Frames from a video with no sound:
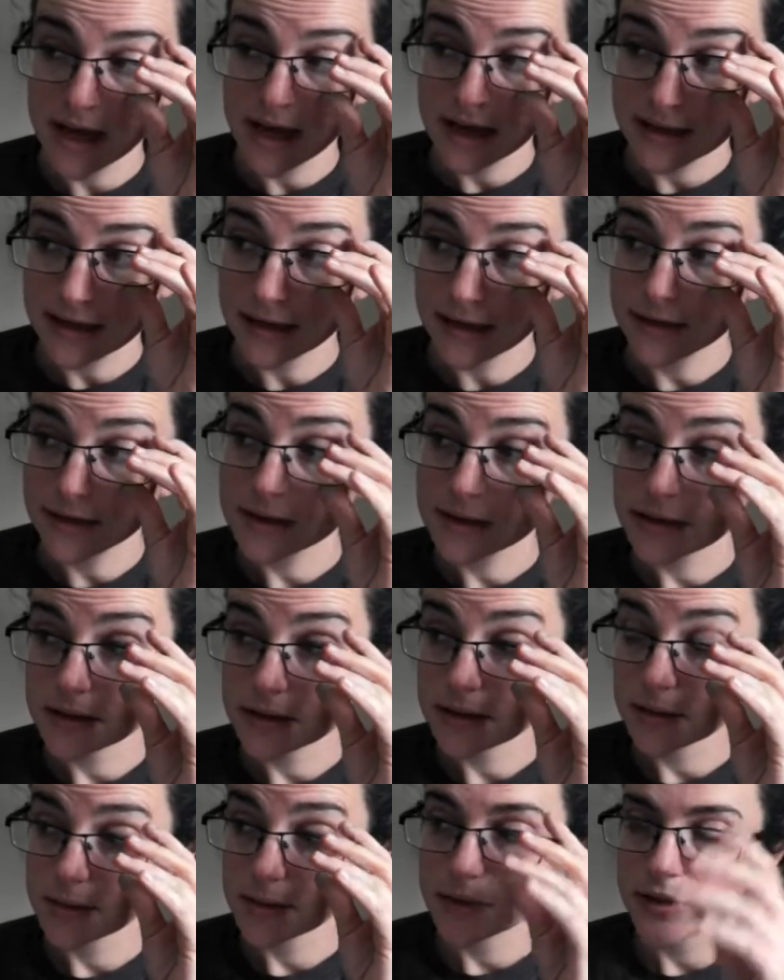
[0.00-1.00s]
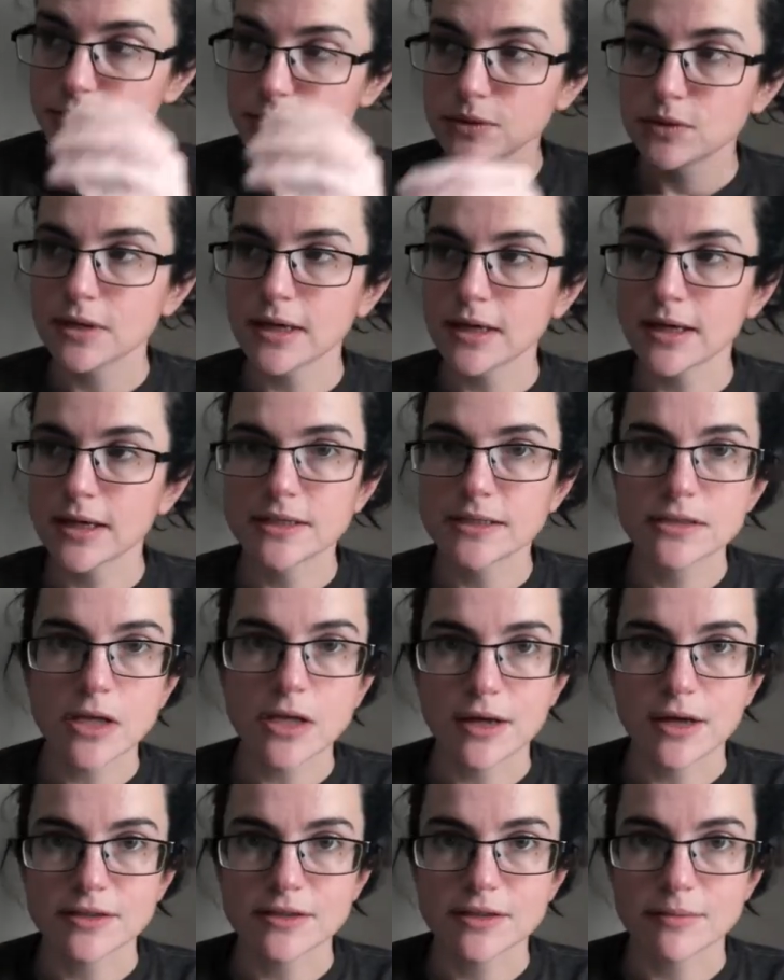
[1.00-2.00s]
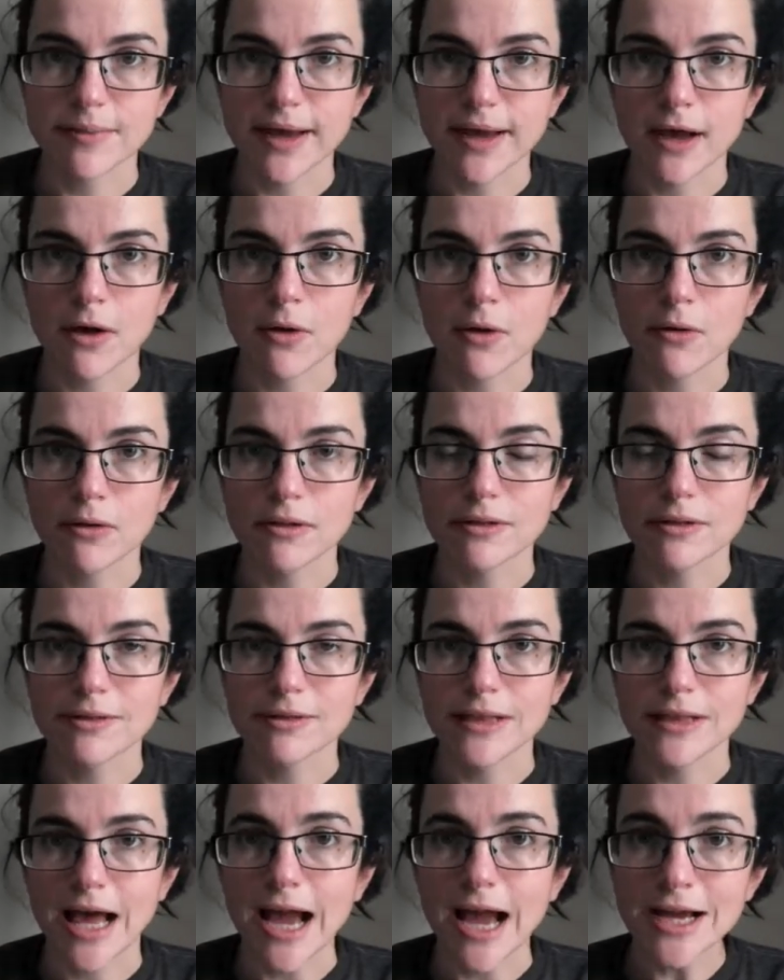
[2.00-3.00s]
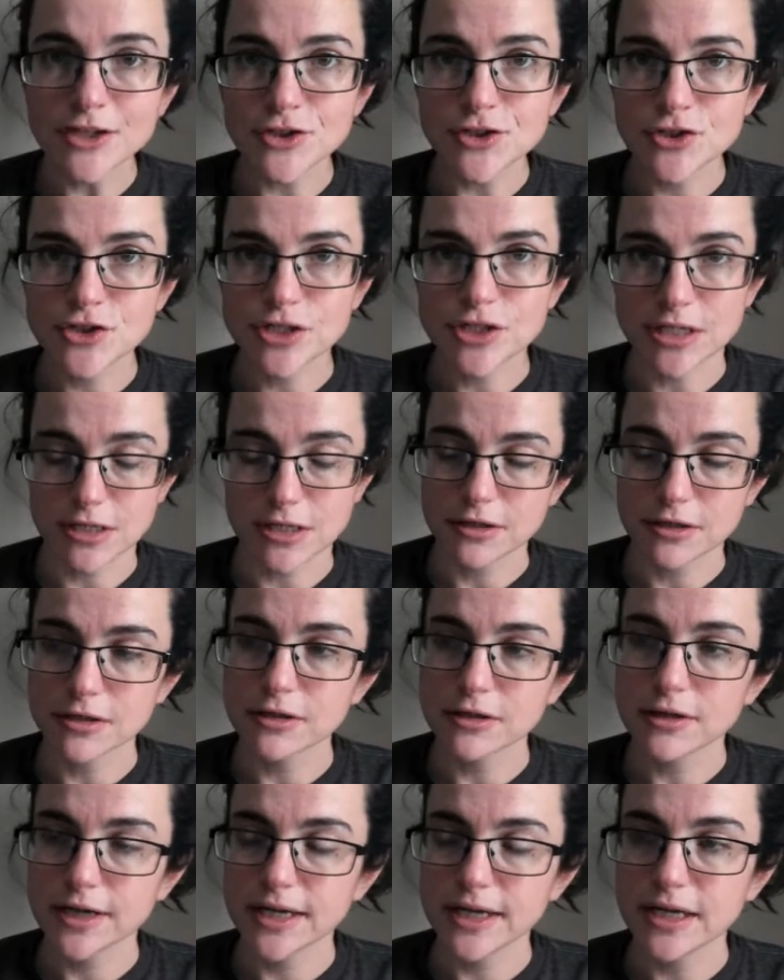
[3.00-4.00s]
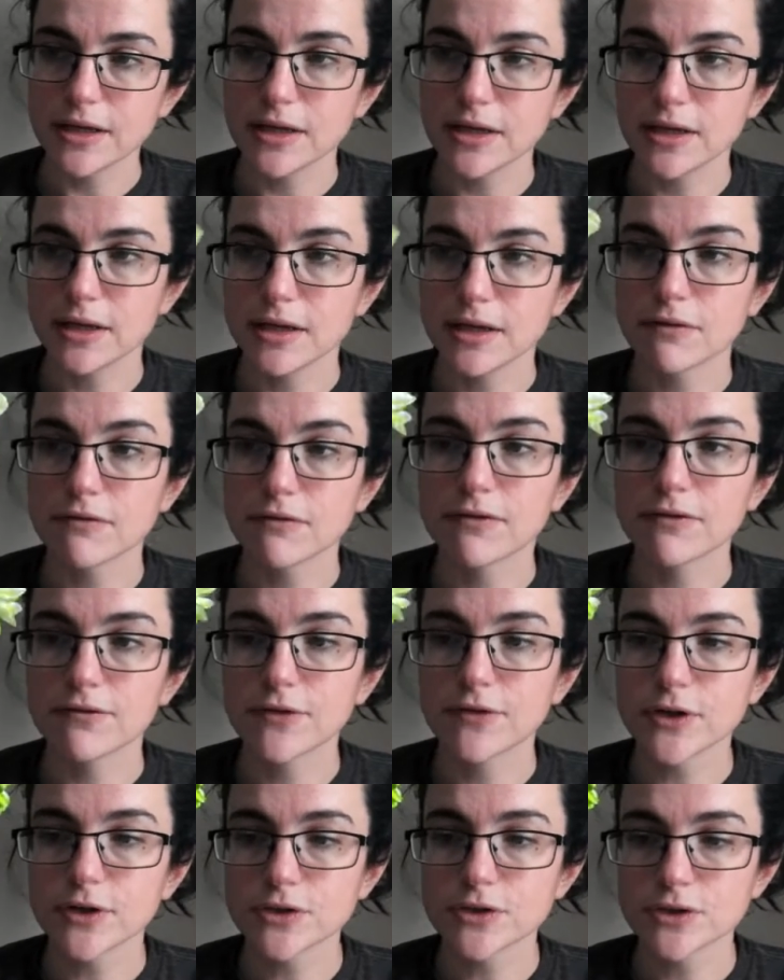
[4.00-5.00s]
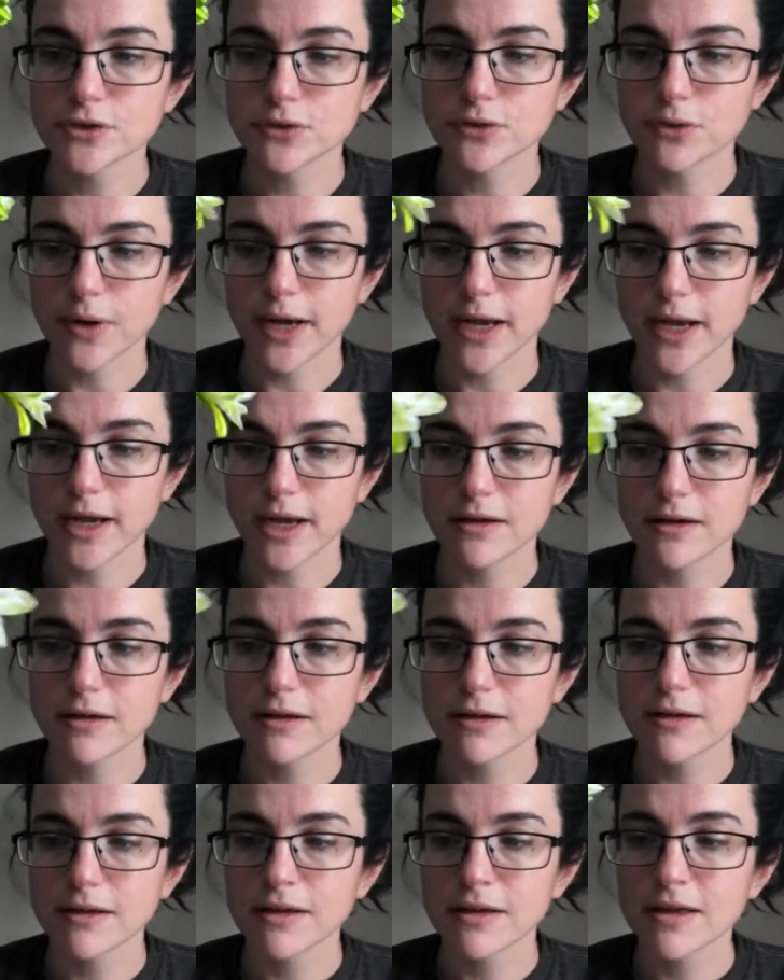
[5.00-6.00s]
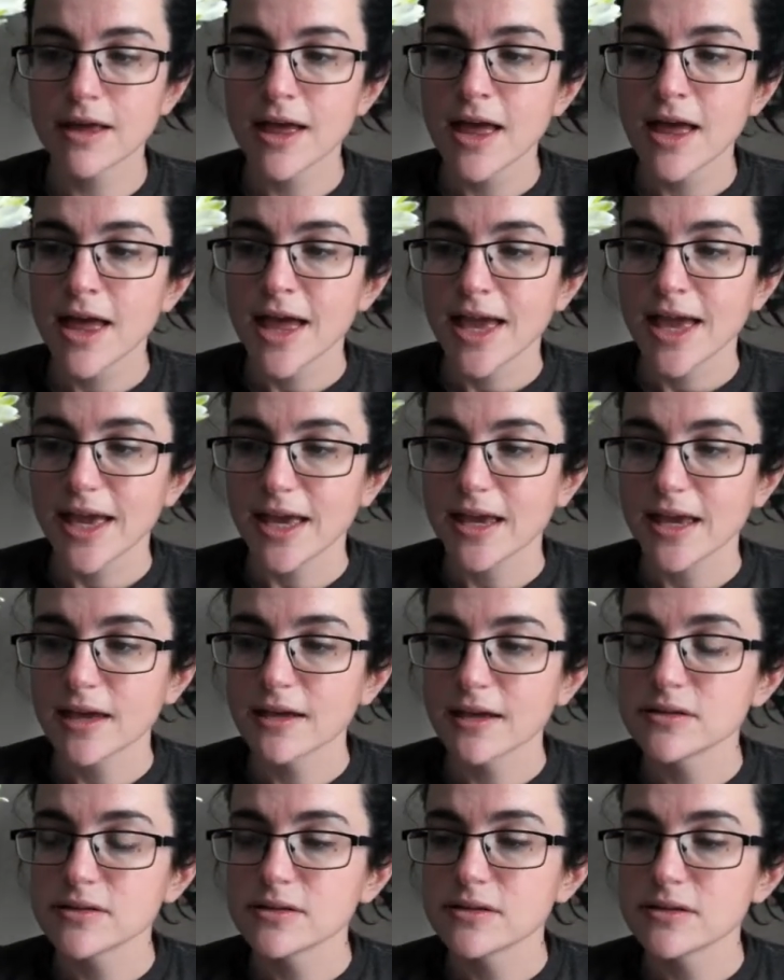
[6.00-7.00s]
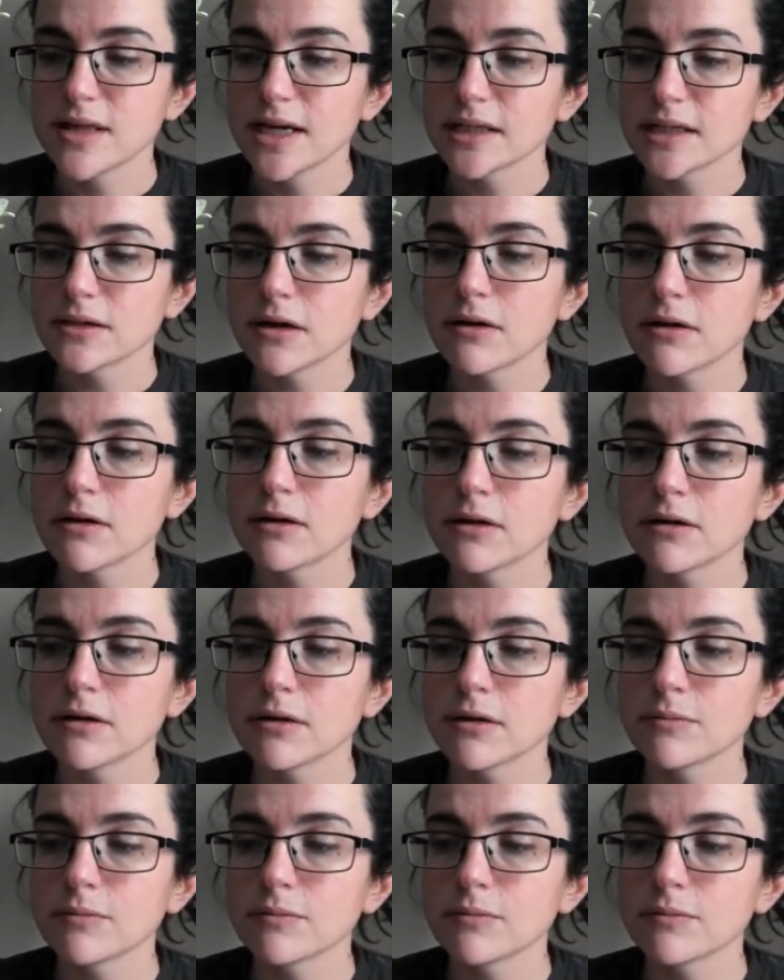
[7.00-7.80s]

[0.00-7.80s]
Now this is something you guys talked about last year in 1st grade, and there are